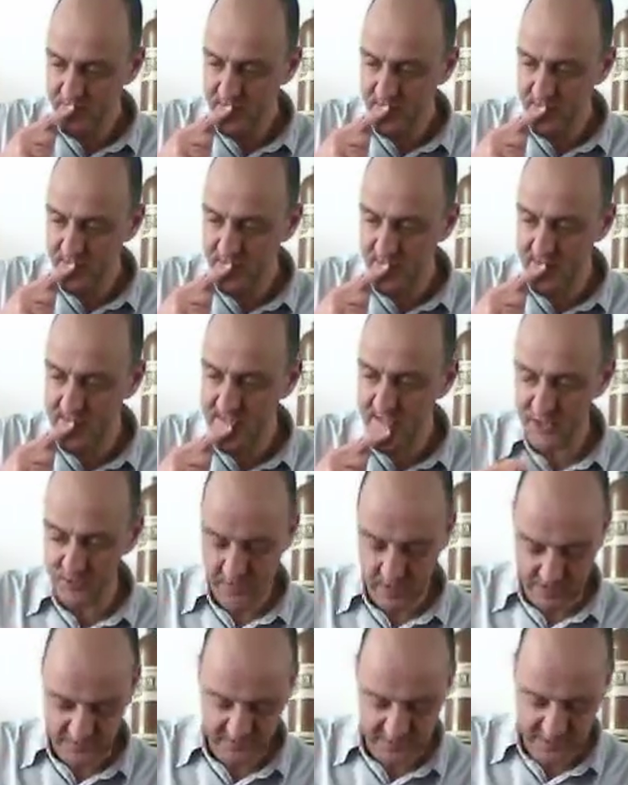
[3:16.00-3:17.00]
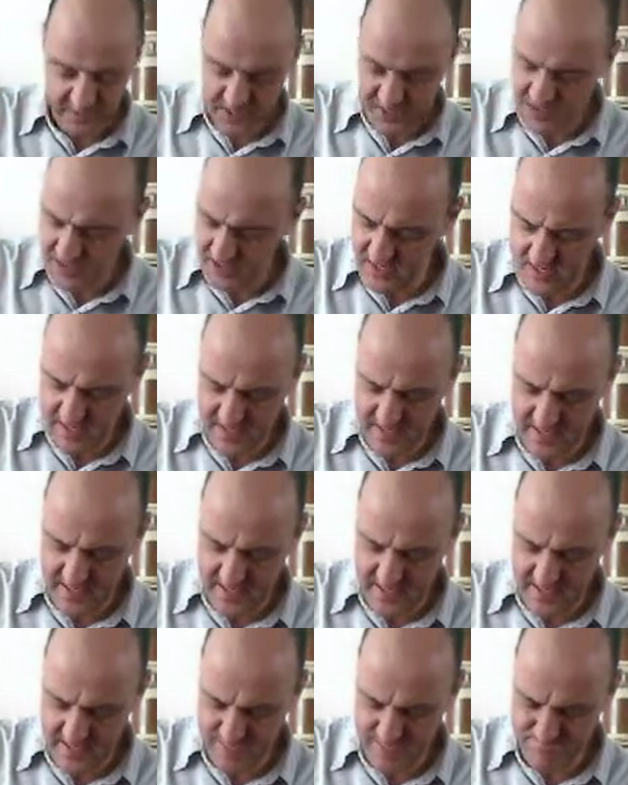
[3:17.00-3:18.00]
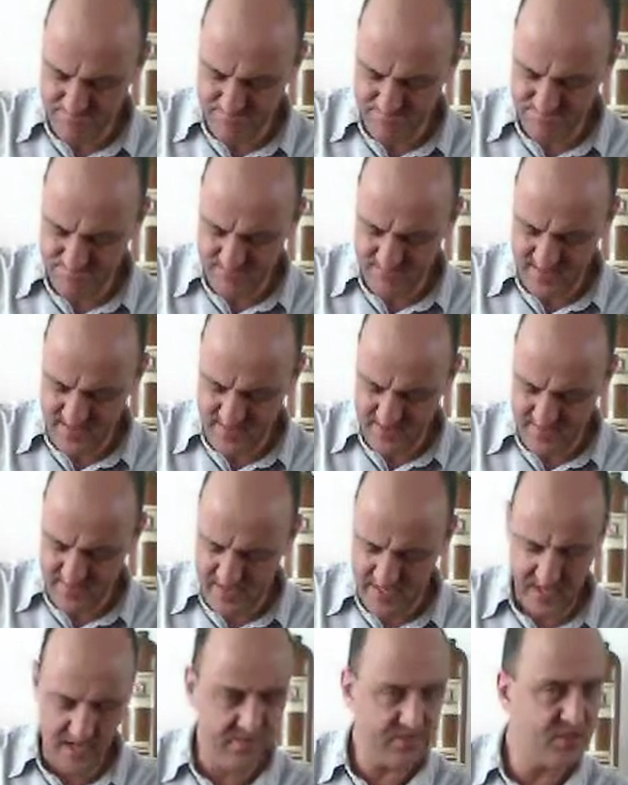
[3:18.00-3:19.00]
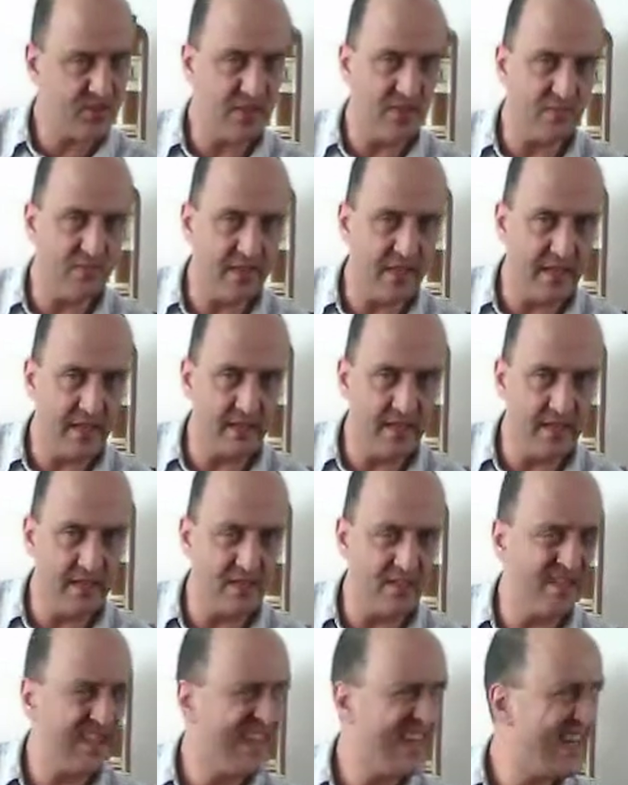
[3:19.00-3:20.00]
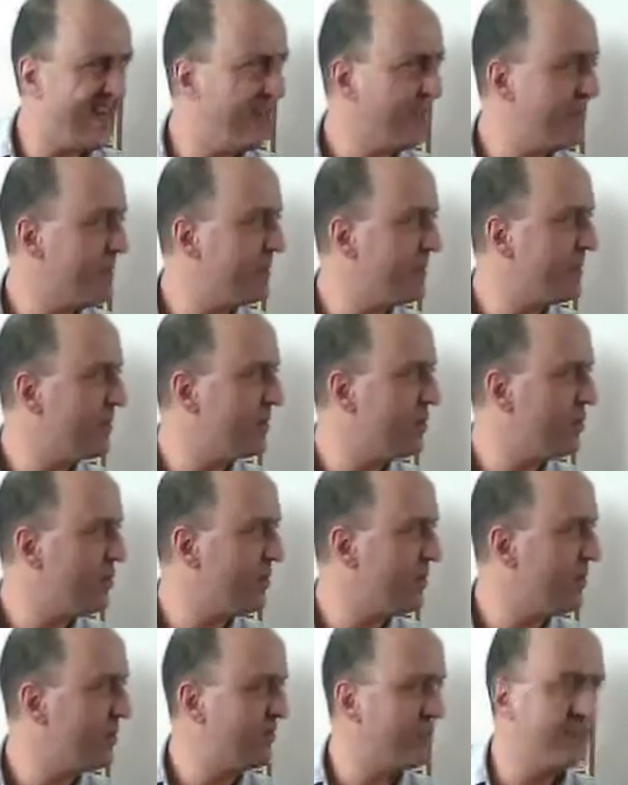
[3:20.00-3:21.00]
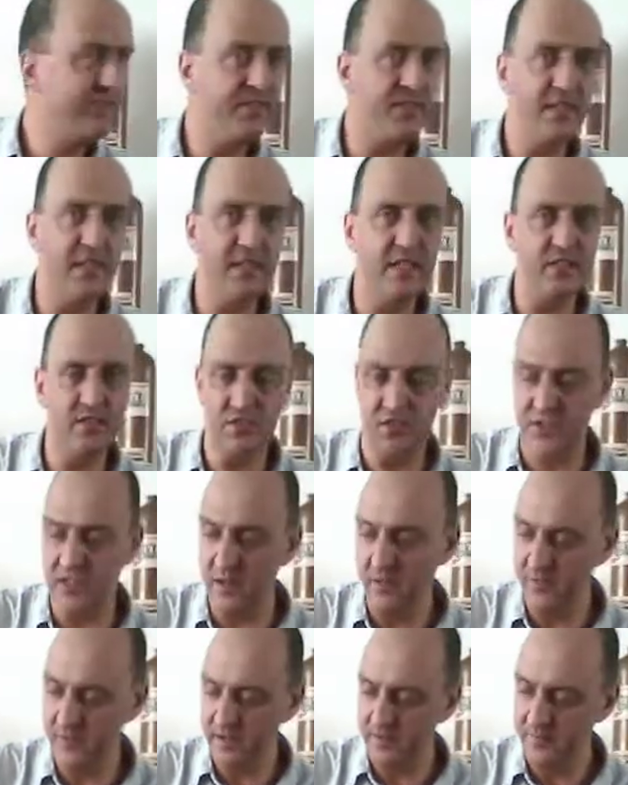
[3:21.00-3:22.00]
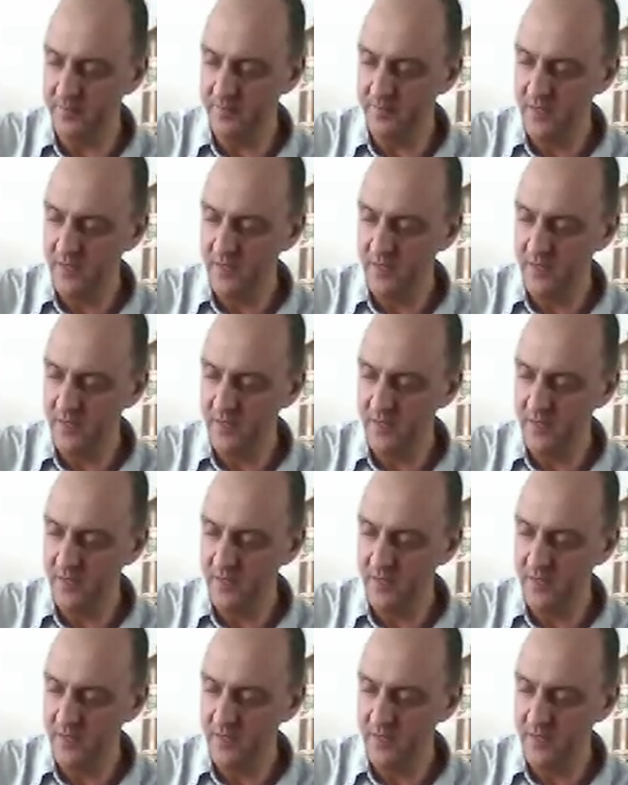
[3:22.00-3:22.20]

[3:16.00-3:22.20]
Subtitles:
So that's a modification I made after some 10 years, a bit more, 15 years or something.